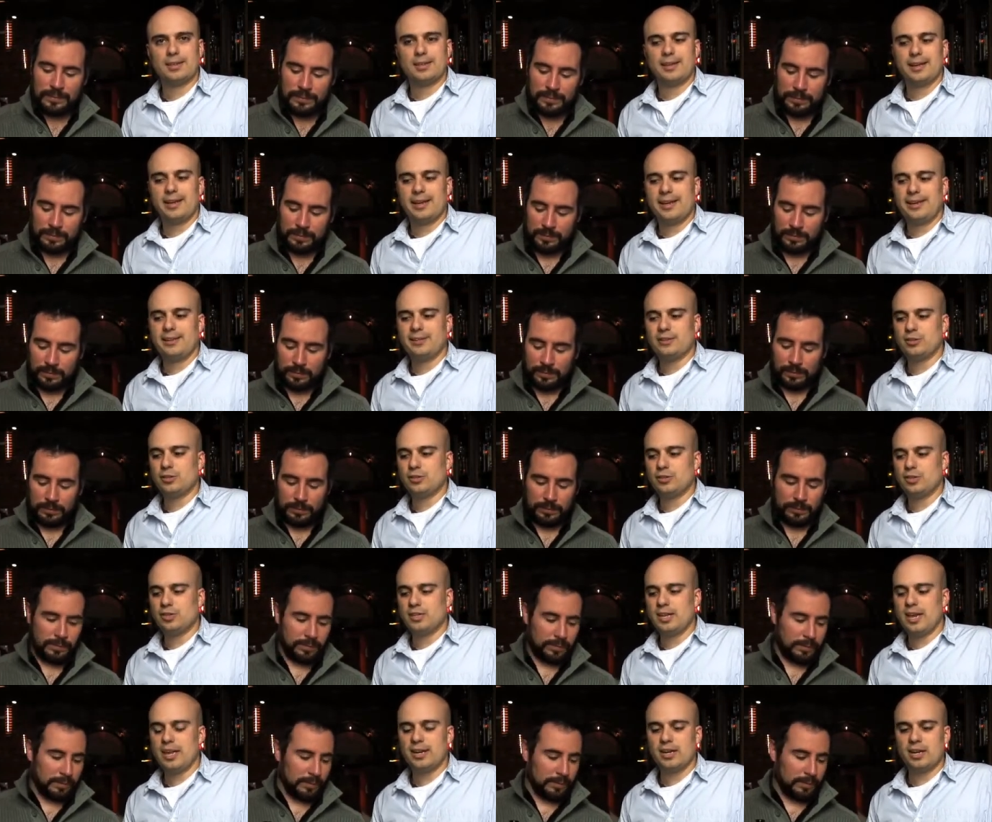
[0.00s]
Speaker 1: and
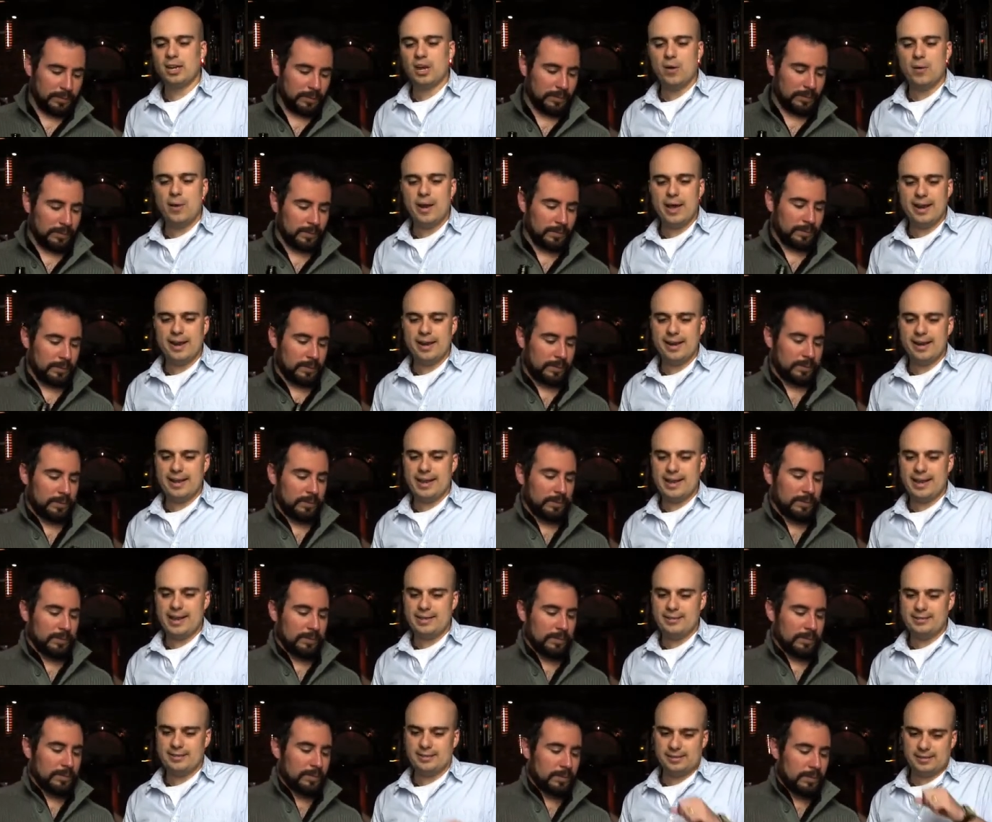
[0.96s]
just had a go at it.
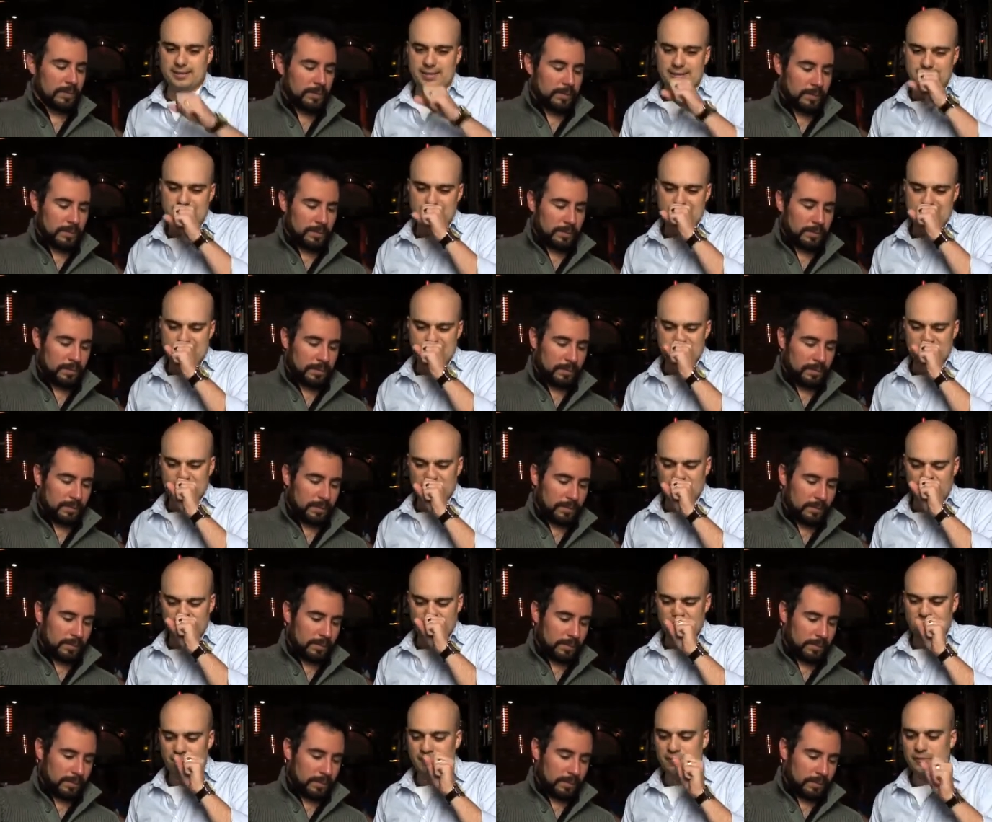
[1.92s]
And they didn't have a
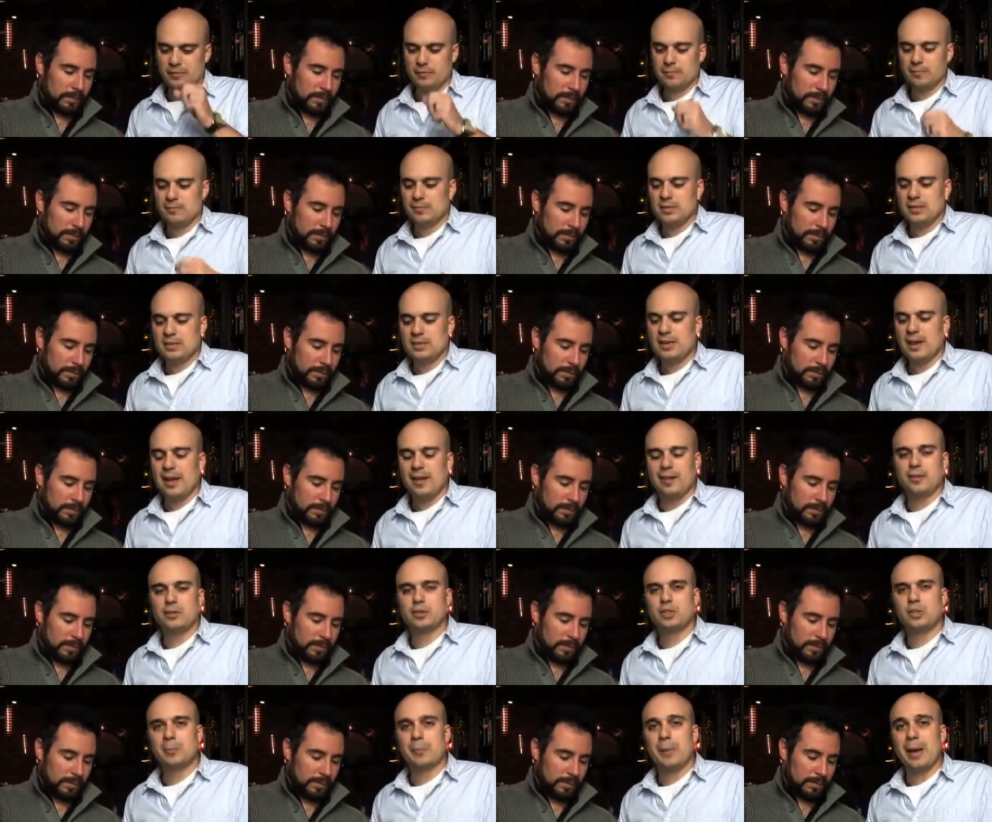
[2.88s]
ton of
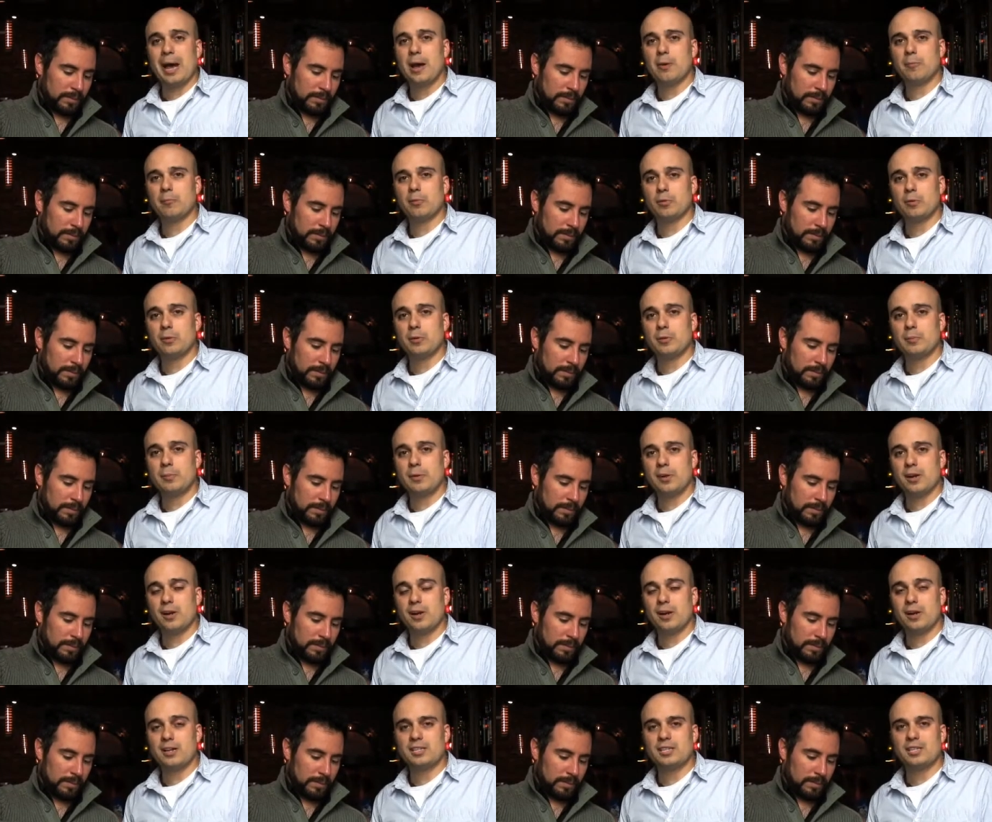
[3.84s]
knowledge about brewing
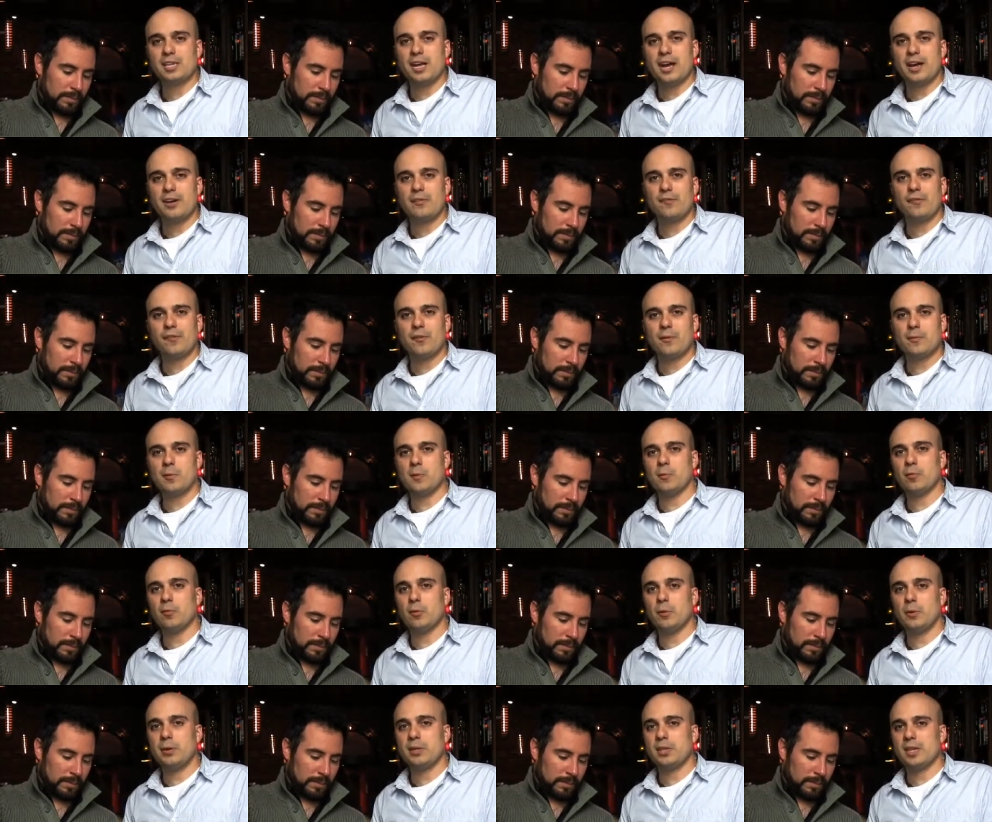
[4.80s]
beer aside from the
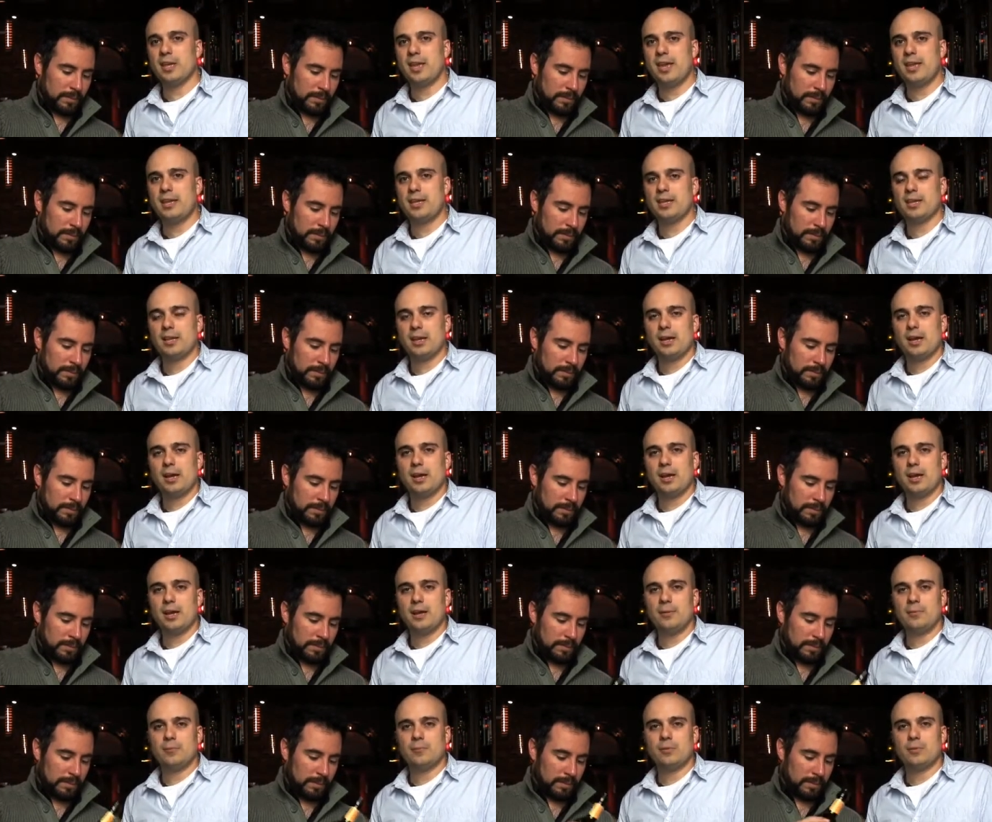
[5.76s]
brewing that
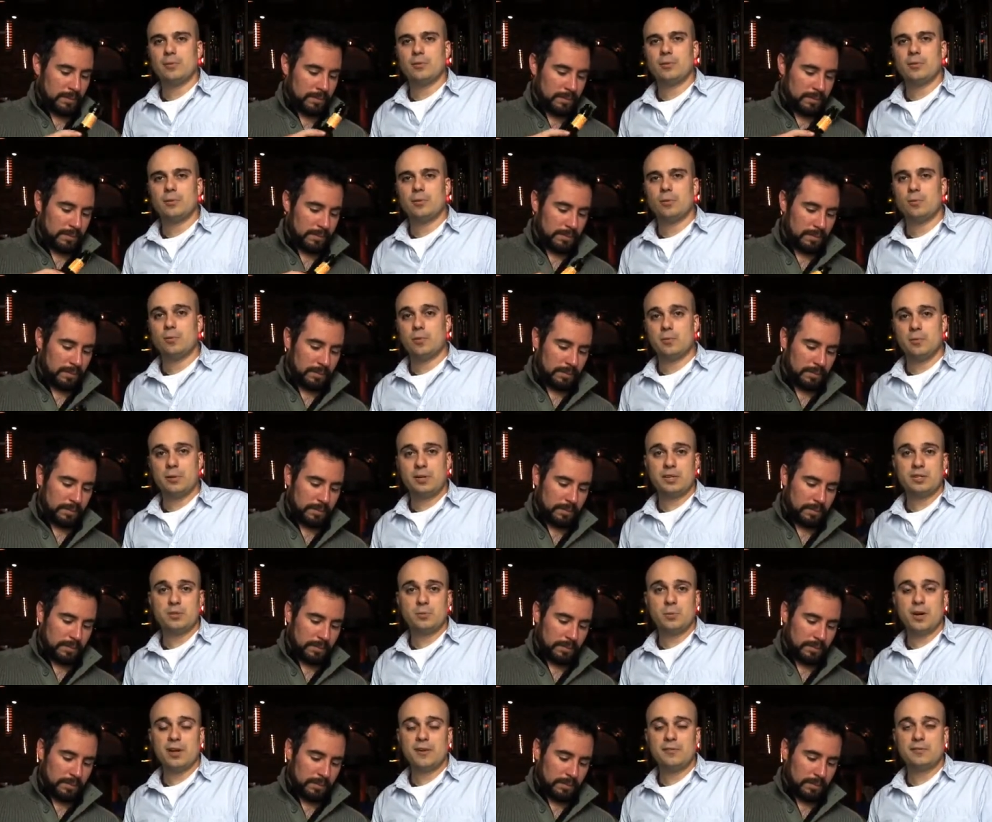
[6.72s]
the woman,
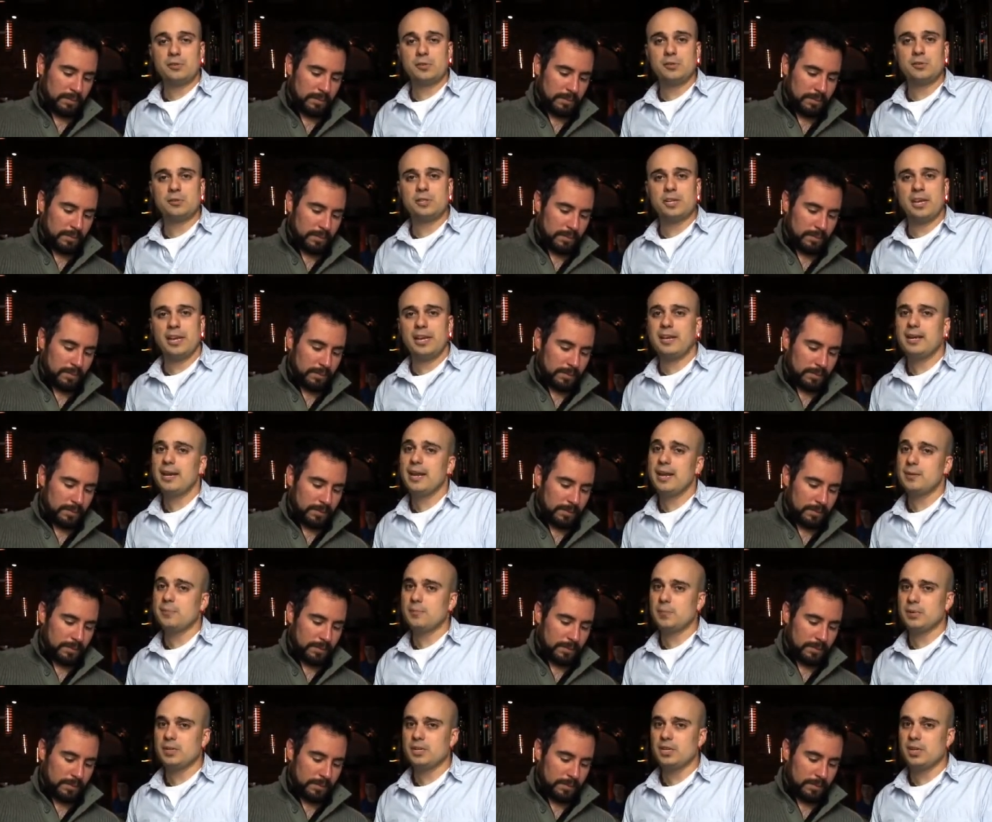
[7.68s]
his wife Suzanne,
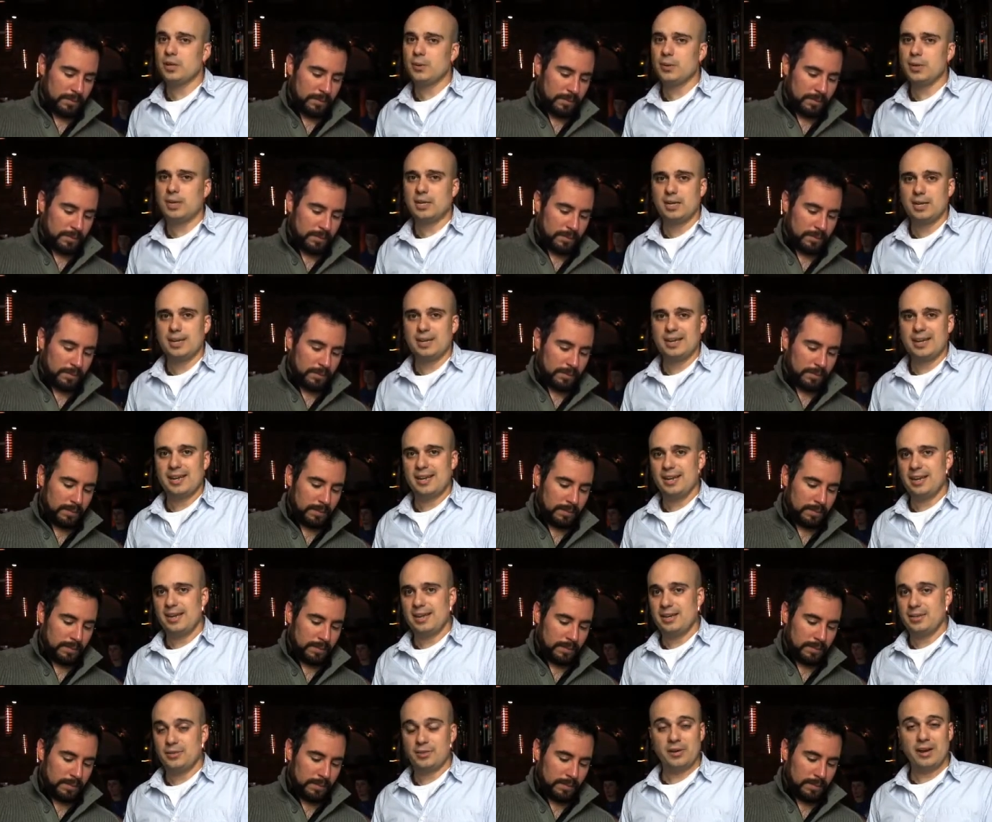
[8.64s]
had been doing
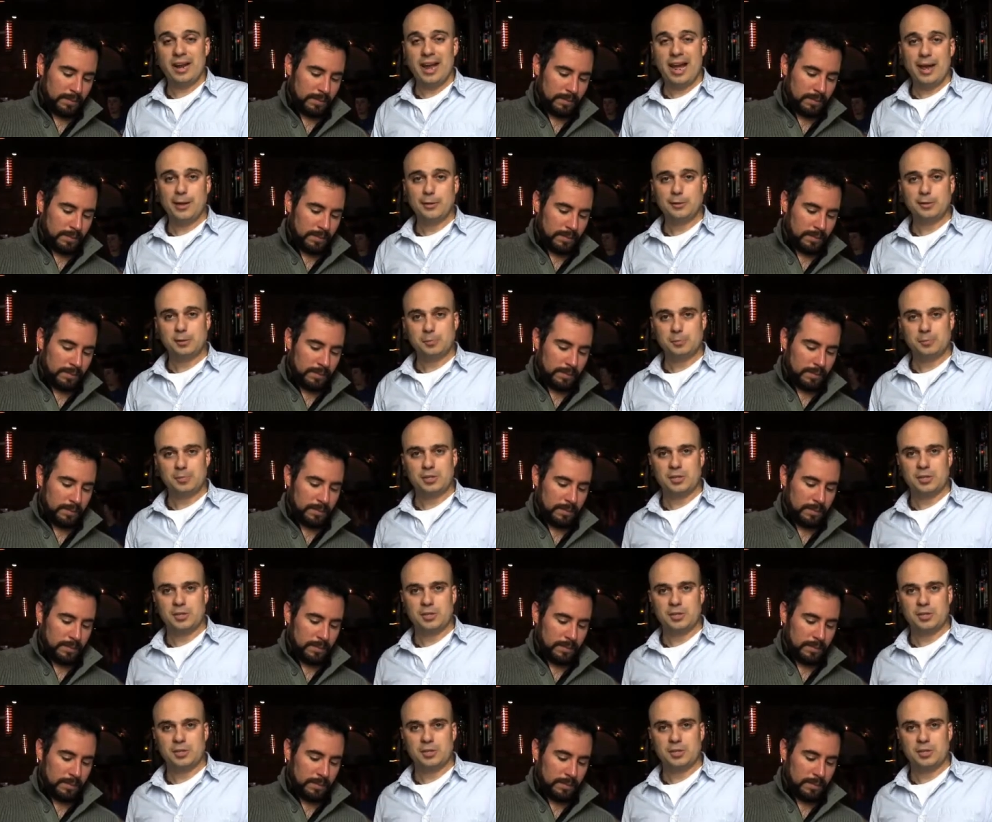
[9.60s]
in their house.